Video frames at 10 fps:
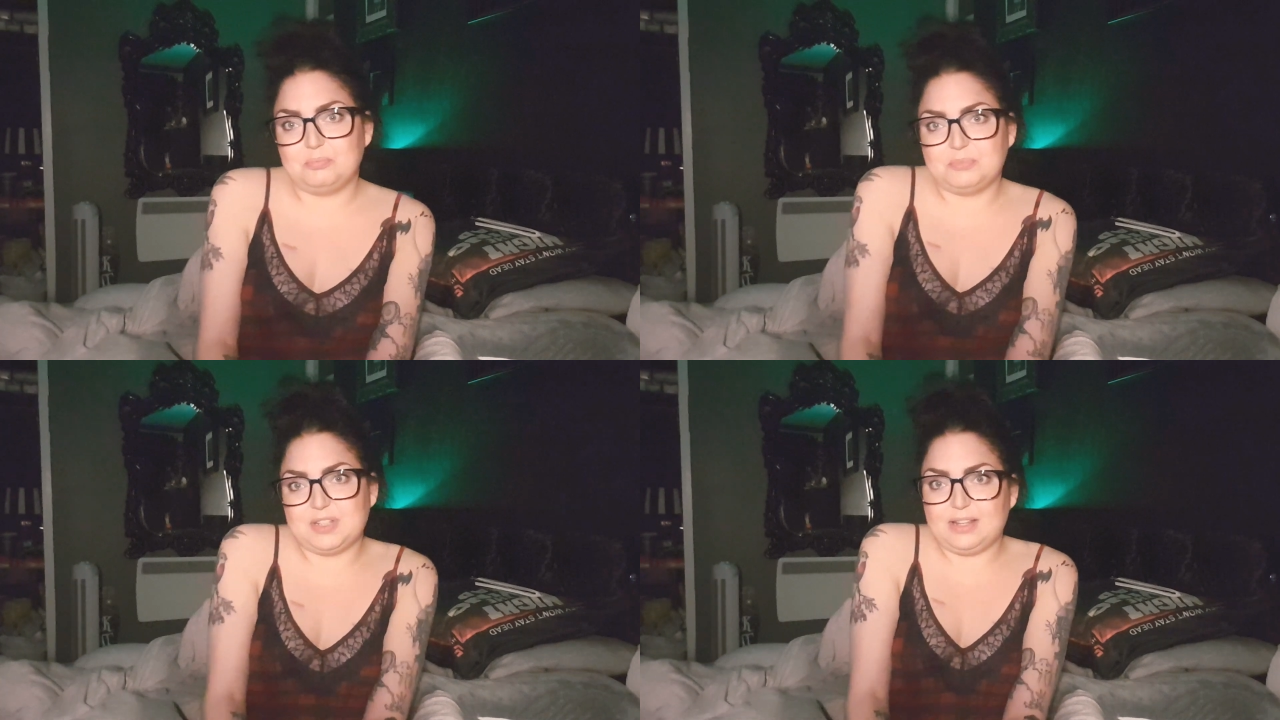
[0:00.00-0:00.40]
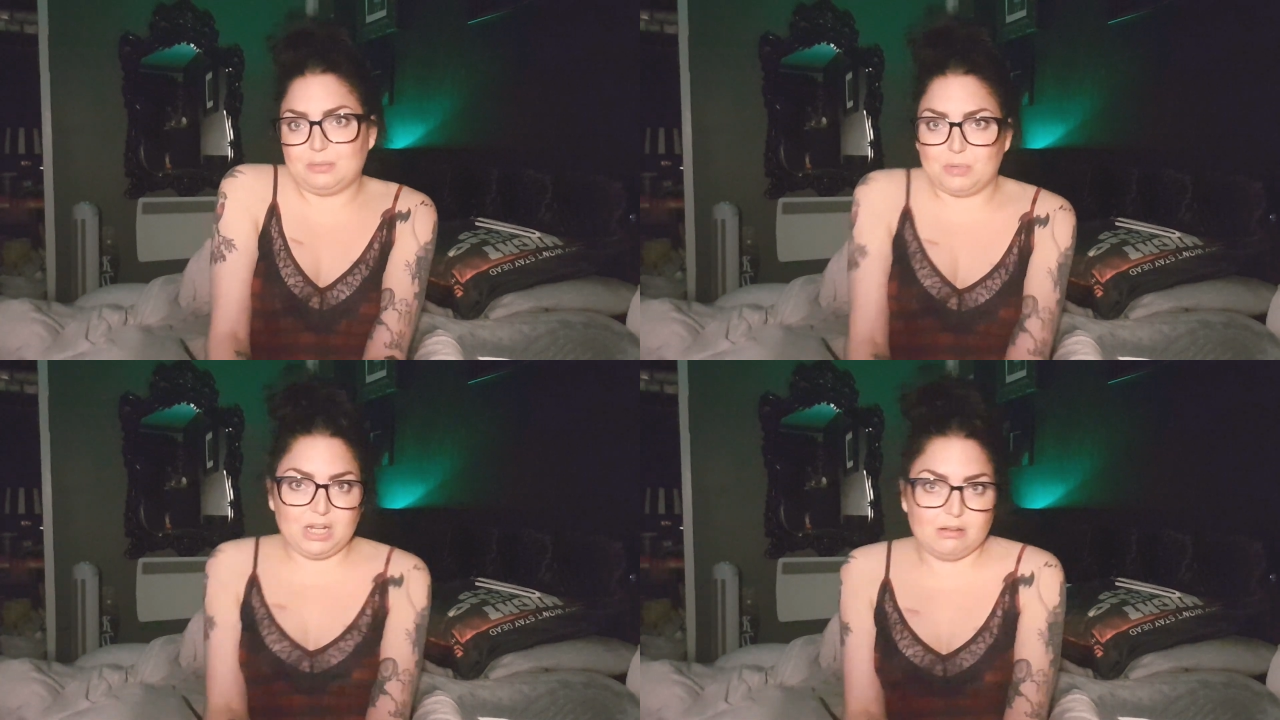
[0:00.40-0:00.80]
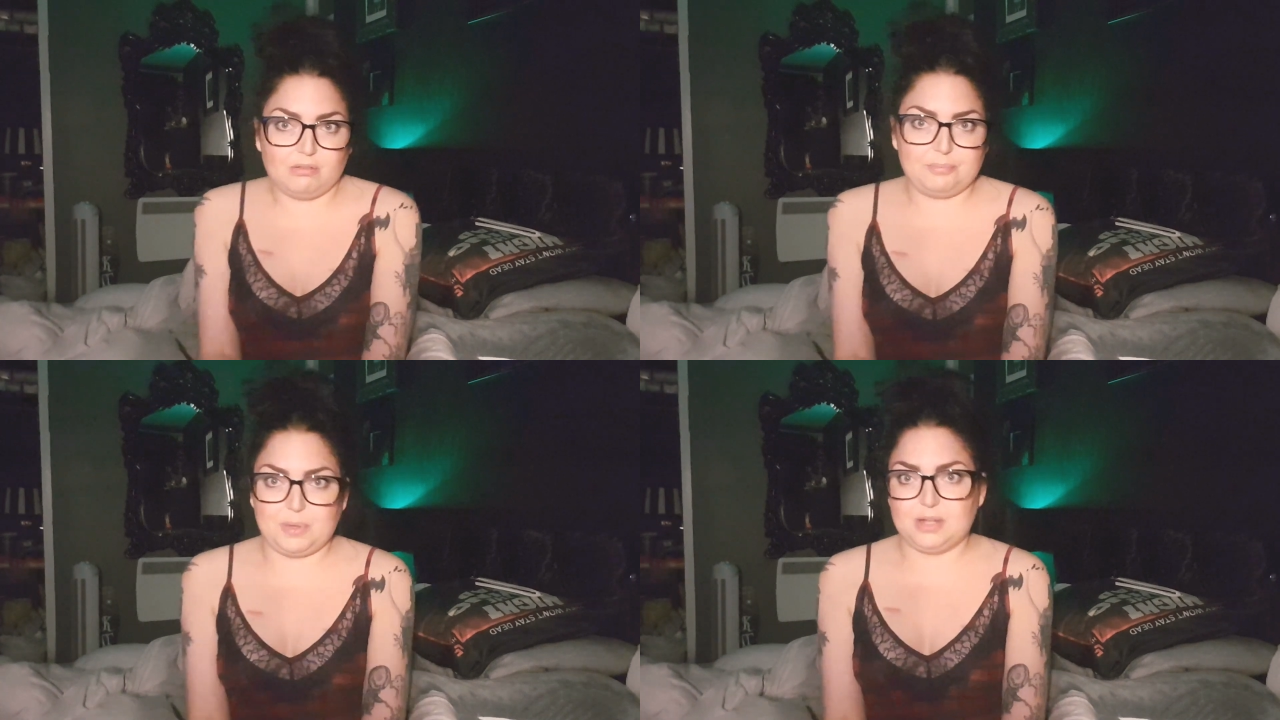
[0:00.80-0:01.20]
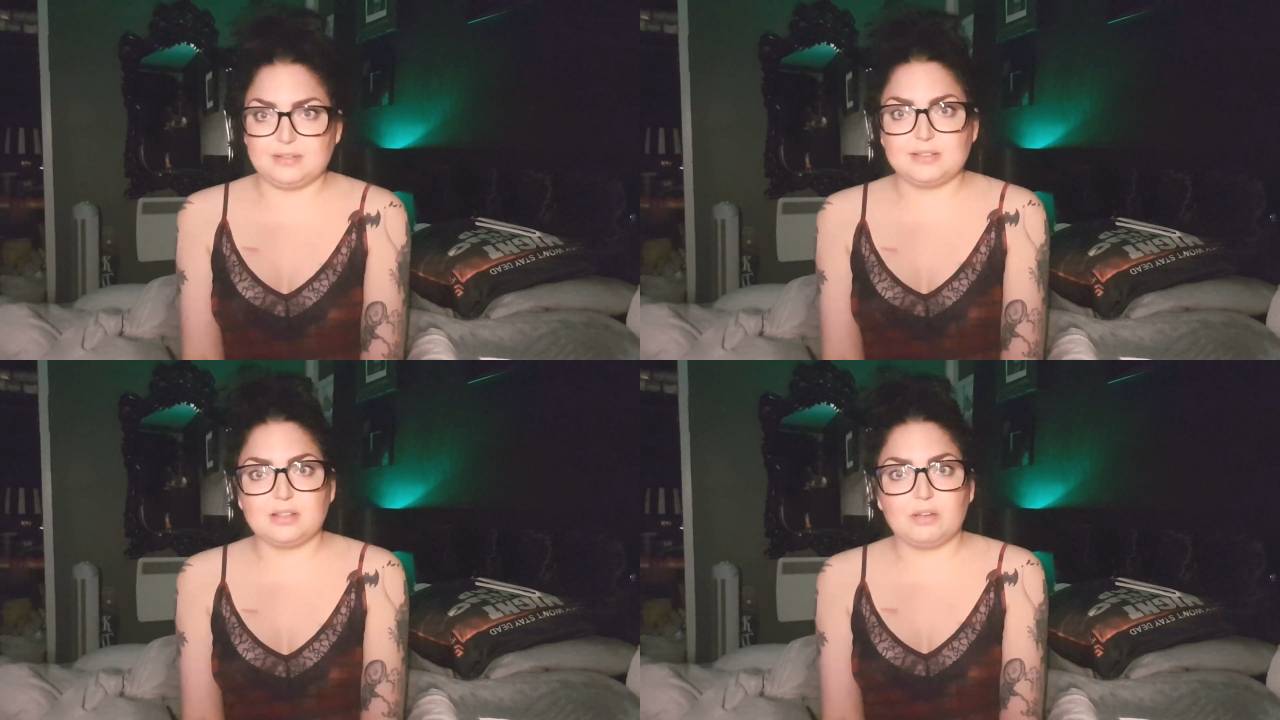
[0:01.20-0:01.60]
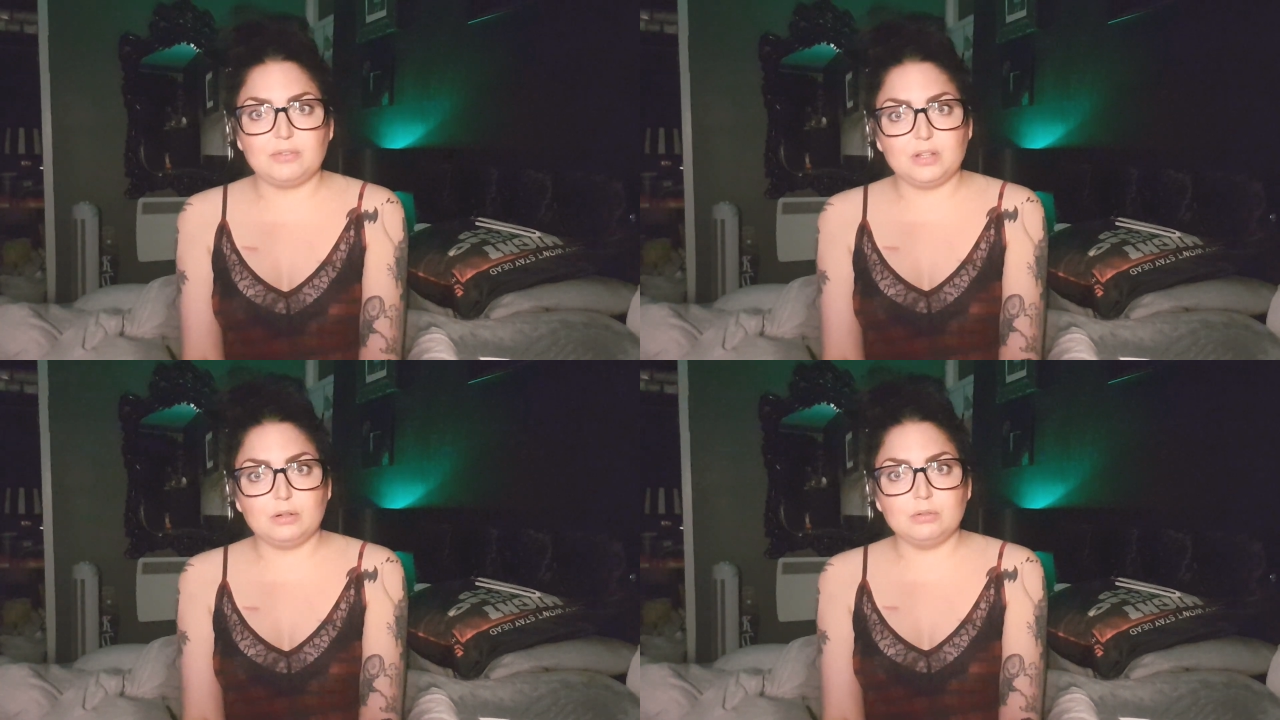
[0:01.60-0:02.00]
stealing money off me and stuff,
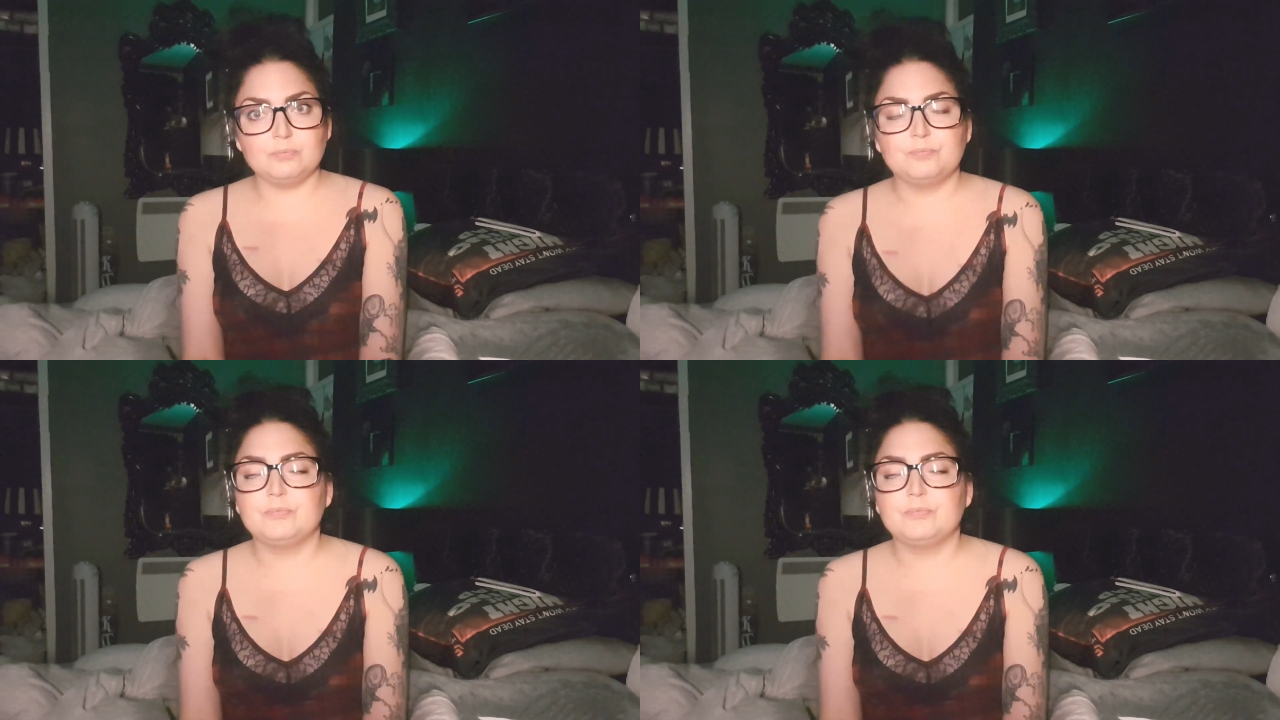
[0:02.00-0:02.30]
you know?